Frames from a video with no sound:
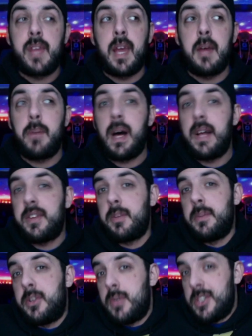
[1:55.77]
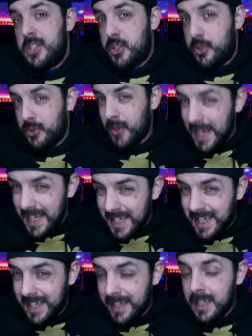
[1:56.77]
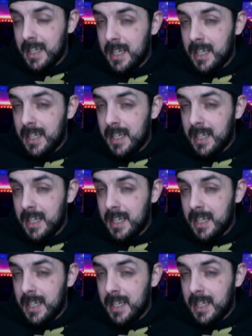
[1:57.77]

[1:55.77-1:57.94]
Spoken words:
and possibly do a strike,